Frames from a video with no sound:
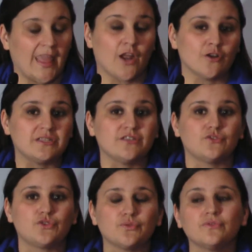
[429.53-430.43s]
Hers is
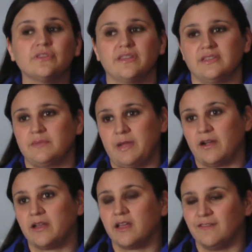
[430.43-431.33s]
truly the
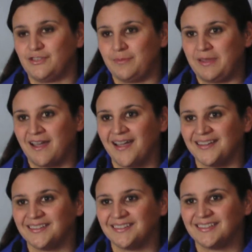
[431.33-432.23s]
spirit of GPI,
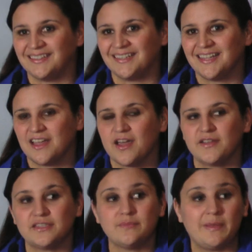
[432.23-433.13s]

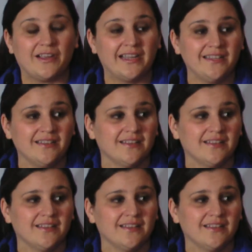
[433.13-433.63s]
a spirit